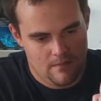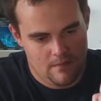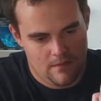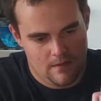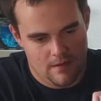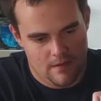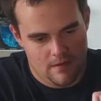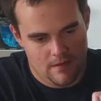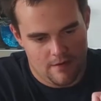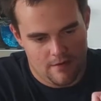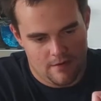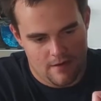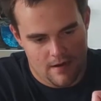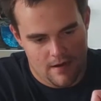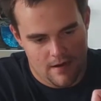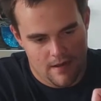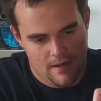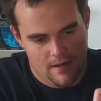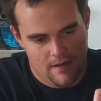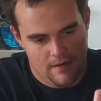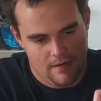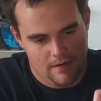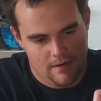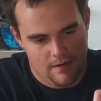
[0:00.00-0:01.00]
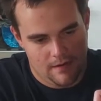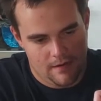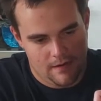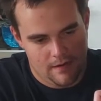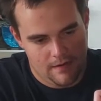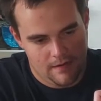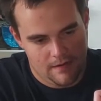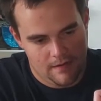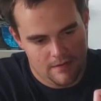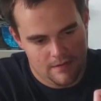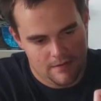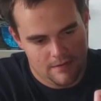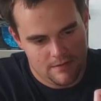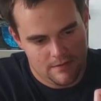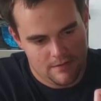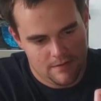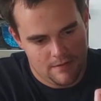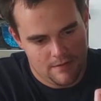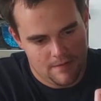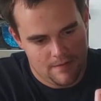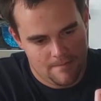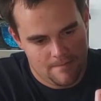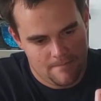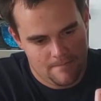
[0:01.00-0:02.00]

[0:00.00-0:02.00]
In her hand a lot easier.